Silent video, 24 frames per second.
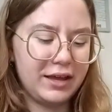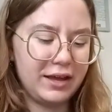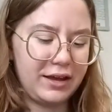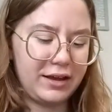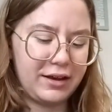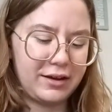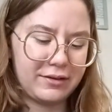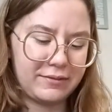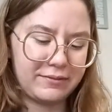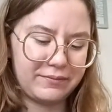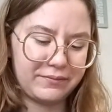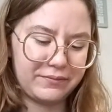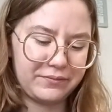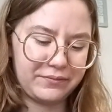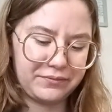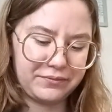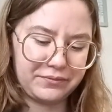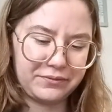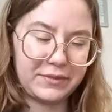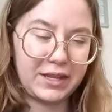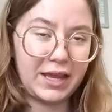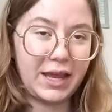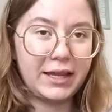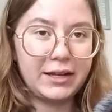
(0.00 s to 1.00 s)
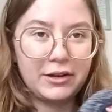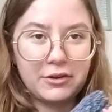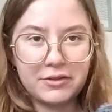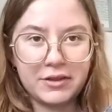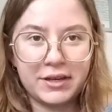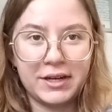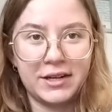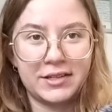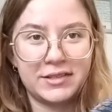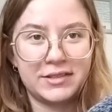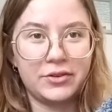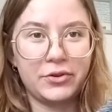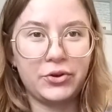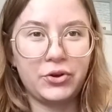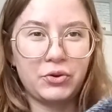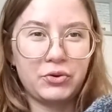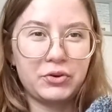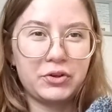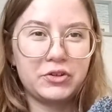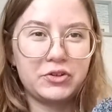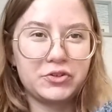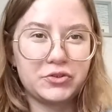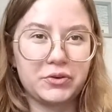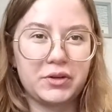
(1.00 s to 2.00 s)
I know that I still don't
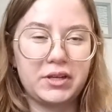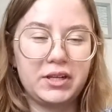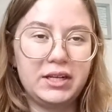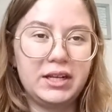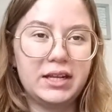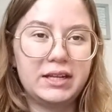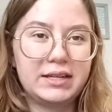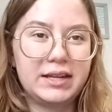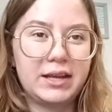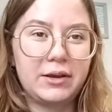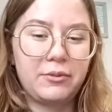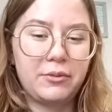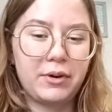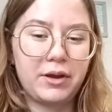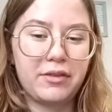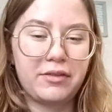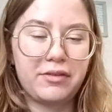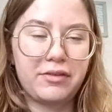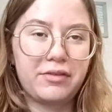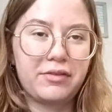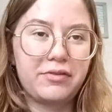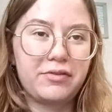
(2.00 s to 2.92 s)
enjoy knitting with